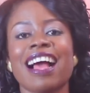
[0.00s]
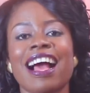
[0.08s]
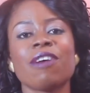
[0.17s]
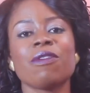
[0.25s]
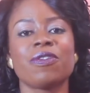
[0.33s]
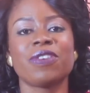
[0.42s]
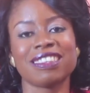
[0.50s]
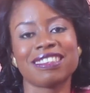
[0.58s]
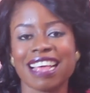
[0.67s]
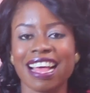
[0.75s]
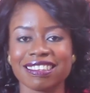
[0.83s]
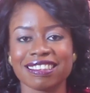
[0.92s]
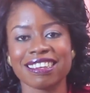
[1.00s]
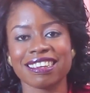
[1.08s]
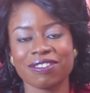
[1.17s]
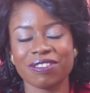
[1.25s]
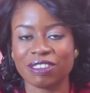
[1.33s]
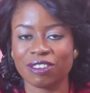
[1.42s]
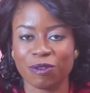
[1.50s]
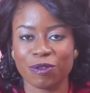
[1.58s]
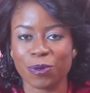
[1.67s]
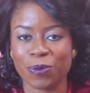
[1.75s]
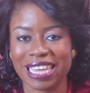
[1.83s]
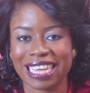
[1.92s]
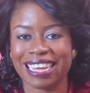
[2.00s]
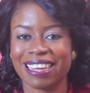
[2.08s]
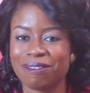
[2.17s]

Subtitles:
Have a fantastic rest of your week.